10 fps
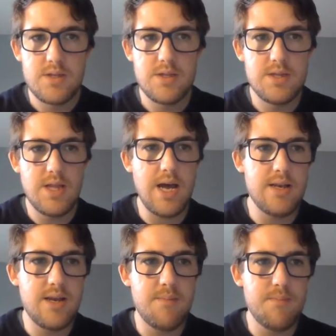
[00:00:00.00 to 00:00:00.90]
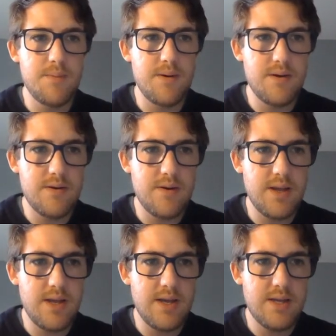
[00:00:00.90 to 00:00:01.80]
That number
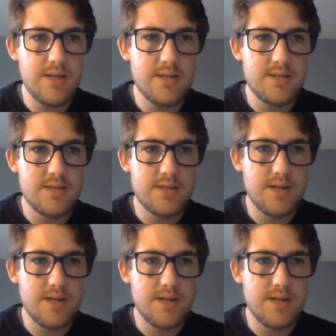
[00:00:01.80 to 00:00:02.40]
is,